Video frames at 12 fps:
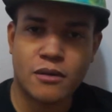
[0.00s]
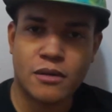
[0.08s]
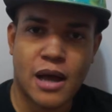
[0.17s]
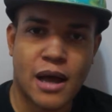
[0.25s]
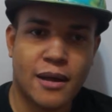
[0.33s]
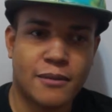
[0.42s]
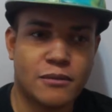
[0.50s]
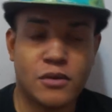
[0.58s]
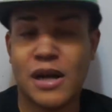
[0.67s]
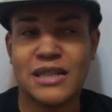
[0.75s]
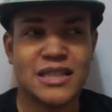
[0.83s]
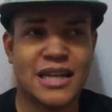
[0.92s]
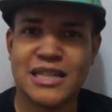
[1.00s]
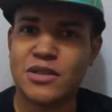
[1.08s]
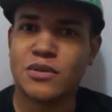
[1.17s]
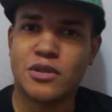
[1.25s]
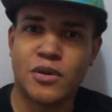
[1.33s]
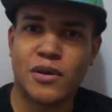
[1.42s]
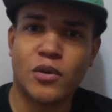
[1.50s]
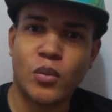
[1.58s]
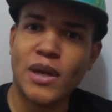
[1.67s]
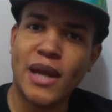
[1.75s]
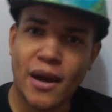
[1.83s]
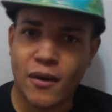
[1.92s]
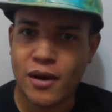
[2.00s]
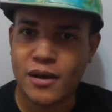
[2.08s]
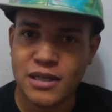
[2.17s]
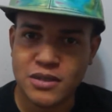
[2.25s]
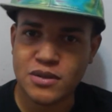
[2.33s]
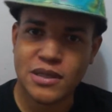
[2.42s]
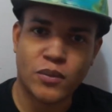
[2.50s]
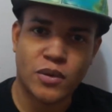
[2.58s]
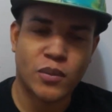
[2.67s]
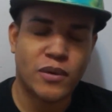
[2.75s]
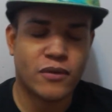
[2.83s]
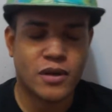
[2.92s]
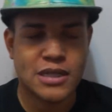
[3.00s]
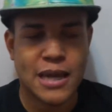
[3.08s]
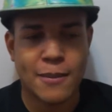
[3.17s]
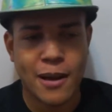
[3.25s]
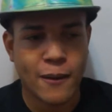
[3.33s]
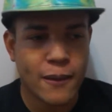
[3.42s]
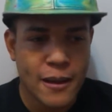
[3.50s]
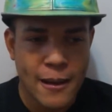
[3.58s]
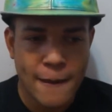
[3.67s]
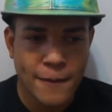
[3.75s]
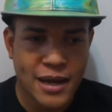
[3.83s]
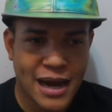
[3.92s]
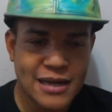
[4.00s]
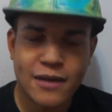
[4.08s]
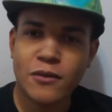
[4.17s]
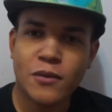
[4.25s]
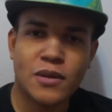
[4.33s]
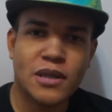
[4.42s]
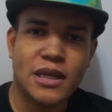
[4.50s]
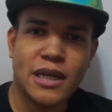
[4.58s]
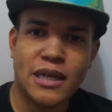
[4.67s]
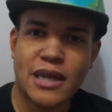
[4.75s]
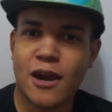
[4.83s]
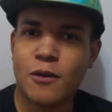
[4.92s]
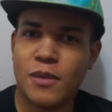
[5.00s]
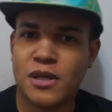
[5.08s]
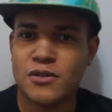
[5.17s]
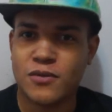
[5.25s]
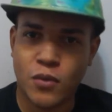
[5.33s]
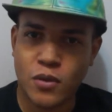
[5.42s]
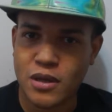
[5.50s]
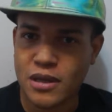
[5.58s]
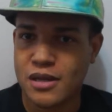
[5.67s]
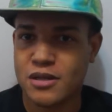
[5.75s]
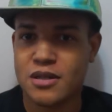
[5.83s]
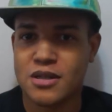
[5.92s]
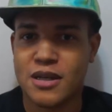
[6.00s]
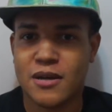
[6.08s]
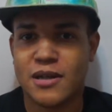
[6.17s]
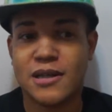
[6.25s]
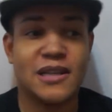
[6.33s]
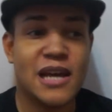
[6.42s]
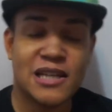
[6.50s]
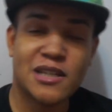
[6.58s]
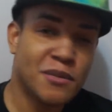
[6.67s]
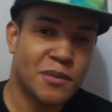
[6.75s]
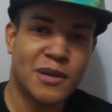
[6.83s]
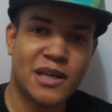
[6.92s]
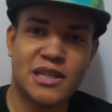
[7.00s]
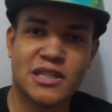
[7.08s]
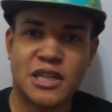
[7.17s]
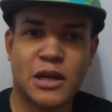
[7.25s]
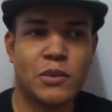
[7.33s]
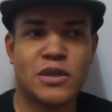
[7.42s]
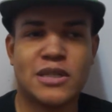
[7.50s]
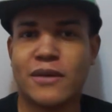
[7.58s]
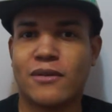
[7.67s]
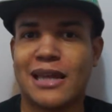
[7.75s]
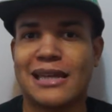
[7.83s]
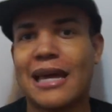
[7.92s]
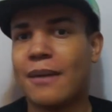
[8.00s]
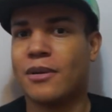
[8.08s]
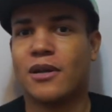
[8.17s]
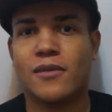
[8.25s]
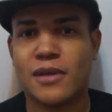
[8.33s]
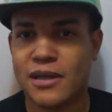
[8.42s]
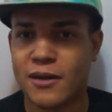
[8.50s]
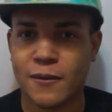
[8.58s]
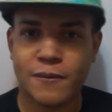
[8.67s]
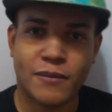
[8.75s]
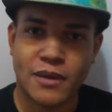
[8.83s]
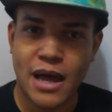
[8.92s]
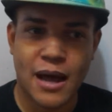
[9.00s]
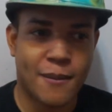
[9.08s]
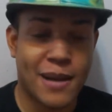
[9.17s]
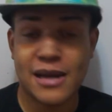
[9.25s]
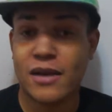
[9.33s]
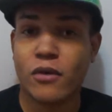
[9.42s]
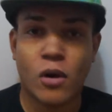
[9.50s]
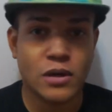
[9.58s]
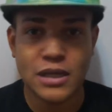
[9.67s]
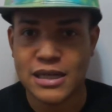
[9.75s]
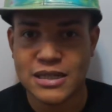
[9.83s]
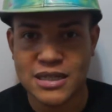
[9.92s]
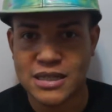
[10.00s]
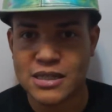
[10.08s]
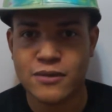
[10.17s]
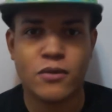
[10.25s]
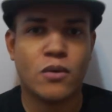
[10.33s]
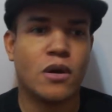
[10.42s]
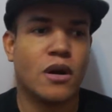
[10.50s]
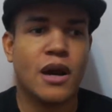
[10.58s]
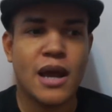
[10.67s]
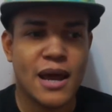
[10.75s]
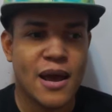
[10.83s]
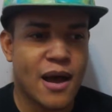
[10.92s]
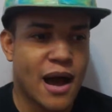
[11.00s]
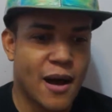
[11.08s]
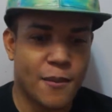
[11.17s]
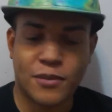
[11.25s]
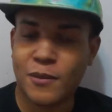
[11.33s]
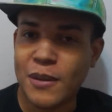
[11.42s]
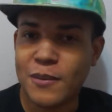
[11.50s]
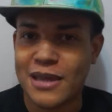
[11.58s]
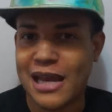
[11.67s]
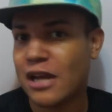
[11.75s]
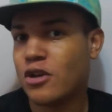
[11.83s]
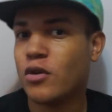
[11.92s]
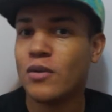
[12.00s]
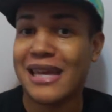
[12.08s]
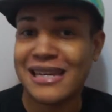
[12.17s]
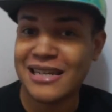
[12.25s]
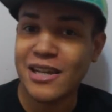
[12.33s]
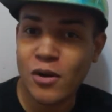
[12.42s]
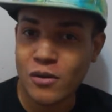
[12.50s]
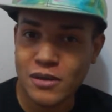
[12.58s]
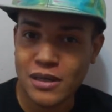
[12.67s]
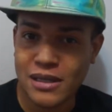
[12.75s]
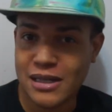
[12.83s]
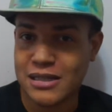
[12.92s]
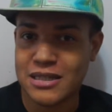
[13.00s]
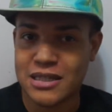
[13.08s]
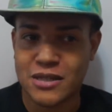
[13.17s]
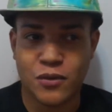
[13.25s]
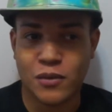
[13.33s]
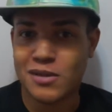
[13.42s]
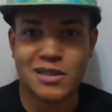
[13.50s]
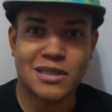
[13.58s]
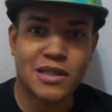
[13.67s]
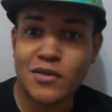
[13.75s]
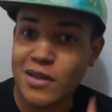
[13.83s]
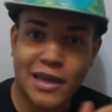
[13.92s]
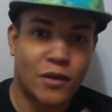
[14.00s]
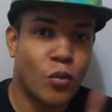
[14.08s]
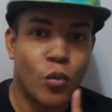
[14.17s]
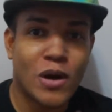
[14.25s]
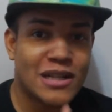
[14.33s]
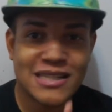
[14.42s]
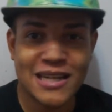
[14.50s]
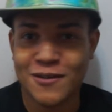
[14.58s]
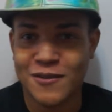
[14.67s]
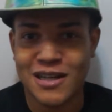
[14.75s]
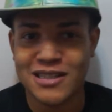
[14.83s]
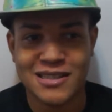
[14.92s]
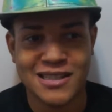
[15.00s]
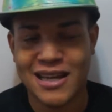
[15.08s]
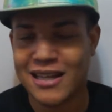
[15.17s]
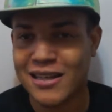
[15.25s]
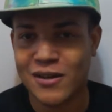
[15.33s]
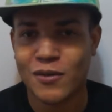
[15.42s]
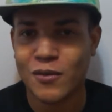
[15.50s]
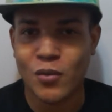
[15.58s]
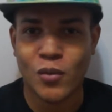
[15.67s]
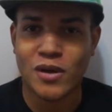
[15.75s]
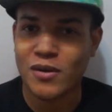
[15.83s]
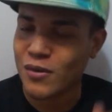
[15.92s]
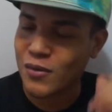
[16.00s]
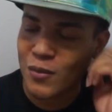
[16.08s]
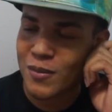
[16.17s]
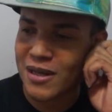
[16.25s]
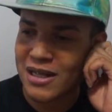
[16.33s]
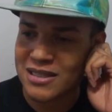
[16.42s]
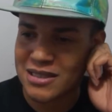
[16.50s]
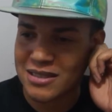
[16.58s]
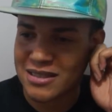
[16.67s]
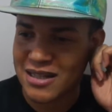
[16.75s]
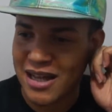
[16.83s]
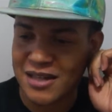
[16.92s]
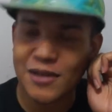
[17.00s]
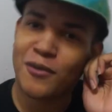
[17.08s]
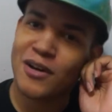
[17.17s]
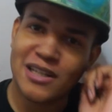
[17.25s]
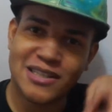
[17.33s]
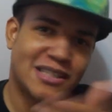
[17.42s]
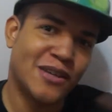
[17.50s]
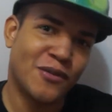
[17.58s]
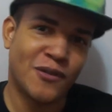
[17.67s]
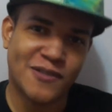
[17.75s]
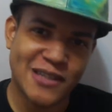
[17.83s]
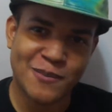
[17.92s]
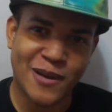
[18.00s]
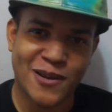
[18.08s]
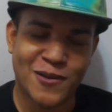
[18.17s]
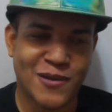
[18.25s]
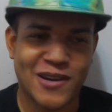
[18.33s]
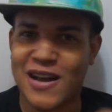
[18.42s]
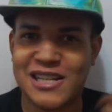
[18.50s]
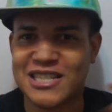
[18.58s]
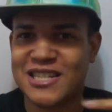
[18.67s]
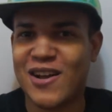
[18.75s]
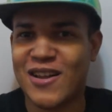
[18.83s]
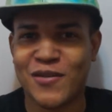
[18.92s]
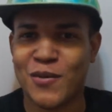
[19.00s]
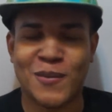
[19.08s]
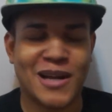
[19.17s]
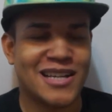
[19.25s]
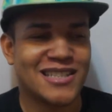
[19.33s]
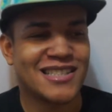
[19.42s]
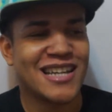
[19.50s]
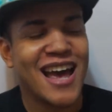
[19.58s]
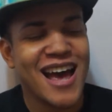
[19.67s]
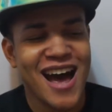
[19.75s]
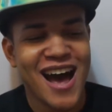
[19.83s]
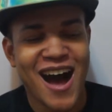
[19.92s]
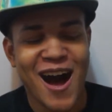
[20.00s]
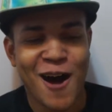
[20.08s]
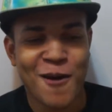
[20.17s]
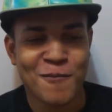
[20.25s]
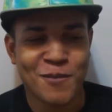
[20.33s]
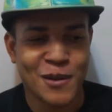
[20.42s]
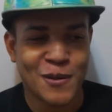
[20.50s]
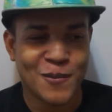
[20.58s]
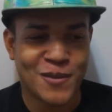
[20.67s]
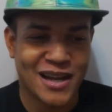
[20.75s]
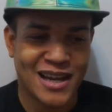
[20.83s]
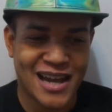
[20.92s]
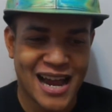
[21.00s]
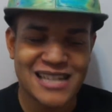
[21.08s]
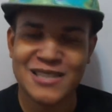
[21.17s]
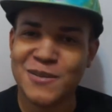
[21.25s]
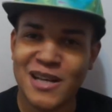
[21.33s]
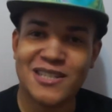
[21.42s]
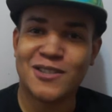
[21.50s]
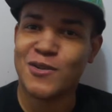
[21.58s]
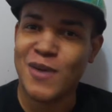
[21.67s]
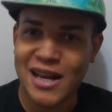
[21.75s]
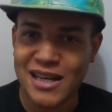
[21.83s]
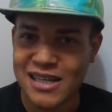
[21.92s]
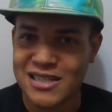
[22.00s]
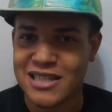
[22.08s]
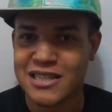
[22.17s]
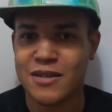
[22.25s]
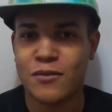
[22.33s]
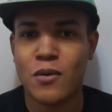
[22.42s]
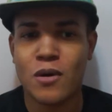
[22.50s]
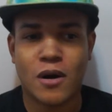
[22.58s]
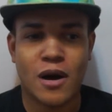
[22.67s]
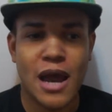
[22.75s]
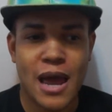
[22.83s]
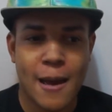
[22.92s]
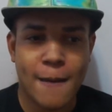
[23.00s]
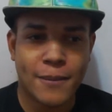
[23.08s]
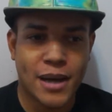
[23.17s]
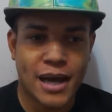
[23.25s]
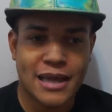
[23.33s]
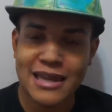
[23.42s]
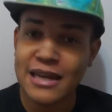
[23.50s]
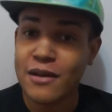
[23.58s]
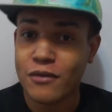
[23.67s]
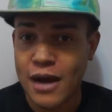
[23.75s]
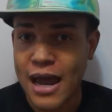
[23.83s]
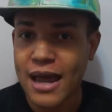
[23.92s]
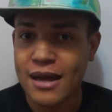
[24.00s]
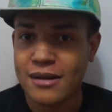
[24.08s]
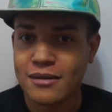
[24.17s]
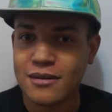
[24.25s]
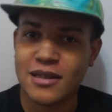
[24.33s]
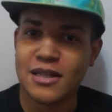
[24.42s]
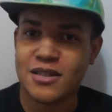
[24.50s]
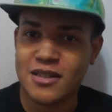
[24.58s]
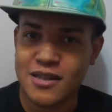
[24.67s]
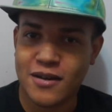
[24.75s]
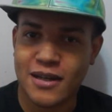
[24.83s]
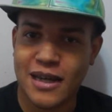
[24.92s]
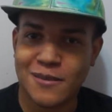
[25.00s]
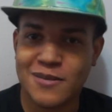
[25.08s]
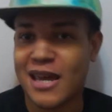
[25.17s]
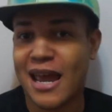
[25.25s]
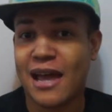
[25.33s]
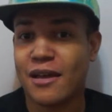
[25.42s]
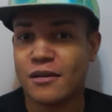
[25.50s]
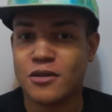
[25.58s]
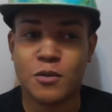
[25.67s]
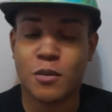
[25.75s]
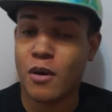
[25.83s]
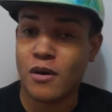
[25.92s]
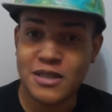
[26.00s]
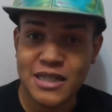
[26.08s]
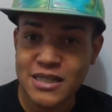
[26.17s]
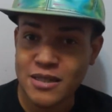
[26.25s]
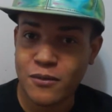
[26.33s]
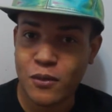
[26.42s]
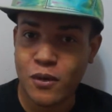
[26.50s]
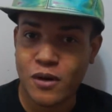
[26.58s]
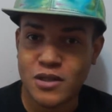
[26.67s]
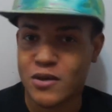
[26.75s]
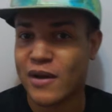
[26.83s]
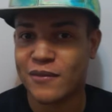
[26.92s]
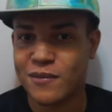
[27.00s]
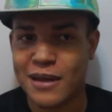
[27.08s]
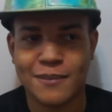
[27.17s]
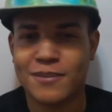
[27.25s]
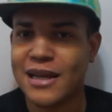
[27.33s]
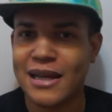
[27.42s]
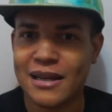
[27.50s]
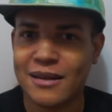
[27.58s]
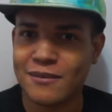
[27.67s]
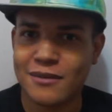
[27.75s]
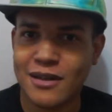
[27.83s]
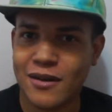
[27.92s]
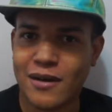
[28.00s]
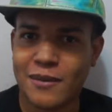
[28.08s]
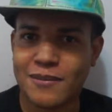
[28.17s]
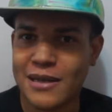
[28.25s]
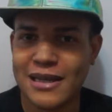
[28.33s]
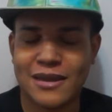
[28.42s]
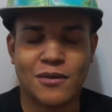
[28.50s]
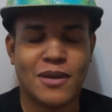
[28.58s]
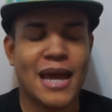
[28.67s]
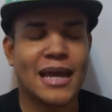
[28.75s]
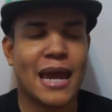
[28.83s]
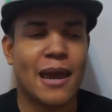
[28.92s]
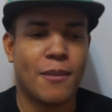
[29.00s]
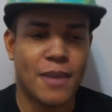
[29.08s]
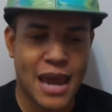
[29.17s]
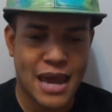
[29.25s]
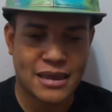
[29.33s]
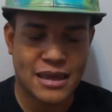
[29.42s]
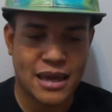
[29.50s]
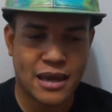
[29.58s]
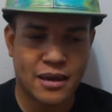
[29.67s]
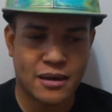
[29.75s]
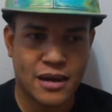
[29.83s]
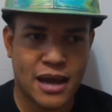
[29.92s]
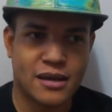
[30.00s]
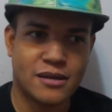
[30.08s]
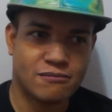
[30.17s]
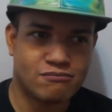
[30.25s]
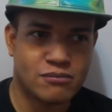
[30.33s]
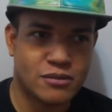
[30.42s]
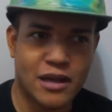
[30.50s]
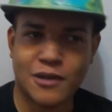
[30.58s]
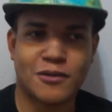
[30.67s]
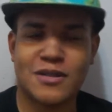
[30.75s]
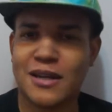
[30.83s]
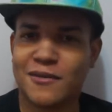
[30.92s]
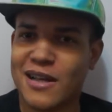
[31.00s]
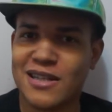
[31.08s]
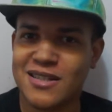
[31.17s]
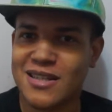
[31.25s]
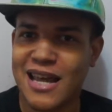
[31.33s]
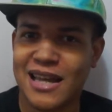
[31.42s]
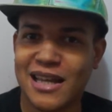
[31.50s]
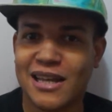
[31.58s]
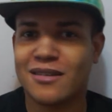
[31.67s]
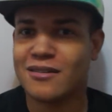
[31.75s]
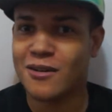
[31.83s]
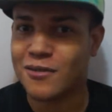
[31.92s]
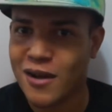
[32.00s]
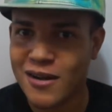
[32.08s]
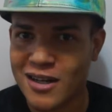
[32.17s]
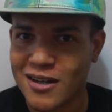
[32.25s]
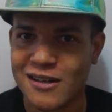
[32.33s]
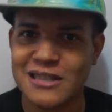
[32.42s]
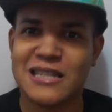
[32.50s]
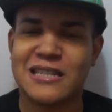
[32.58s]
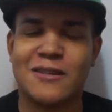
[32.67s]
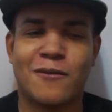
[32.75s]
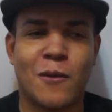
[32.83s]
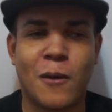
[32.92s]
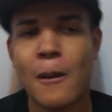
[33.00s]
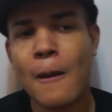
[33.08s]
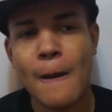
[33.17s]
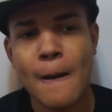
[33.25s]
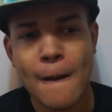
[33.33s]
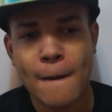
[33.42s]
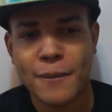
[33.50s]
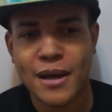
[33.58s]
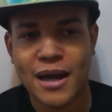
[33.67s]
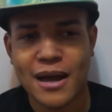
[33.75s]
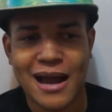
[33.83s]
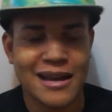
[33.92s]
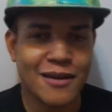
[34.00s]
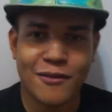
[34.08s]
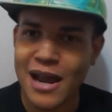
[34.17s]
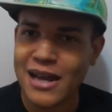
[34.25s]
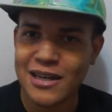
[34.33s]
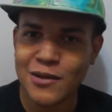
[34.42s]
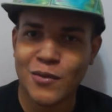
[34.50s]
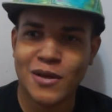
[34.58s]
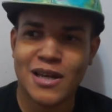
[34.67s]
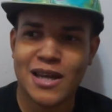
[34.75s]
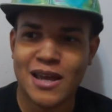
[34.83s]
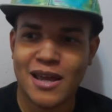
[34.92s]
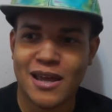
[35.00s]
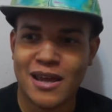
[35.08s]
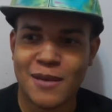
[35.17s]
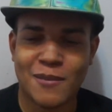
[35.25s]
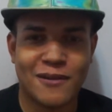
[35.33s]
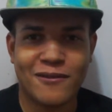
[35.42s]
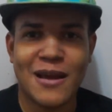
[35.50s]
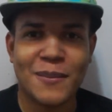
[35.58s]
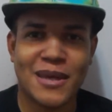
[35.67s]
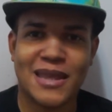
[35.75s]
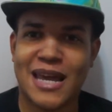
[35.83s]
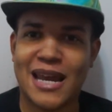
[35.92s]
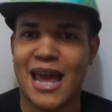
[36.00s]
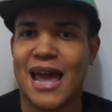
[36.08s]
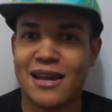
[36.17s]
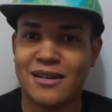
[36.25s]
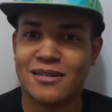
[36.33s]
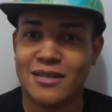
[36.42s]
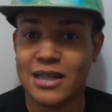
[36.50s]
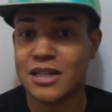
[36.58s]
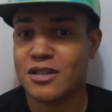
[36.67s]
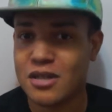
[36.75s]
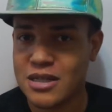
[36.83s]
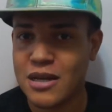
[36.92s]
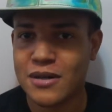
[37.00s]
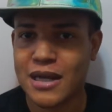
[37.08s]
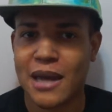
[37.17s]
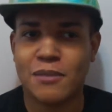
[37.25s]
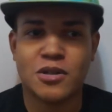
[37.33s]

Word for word: Um, well, actually, I guess it was during the Wii era because it was like when the Wii first came out. But I never really cared much for The Legend of Zelda simply because it was never like that big of a deal. Um, I never owned an N64. Um, the people that I knew that did own an N64, which is literally like one set of cousins. I had like one group of cousins, uh, different cousins if you've seen my other video. I just call everyone my cousins. Um, but I had some cousins who had an N64, but they never had the Legend of Zelda games. They had Super Mario 64, so I, I played you know I played through that game, and they I had another set of cousins that had like you know Donkey Kong 64, but I never had anyone in my family that had the Legend of Zelda game.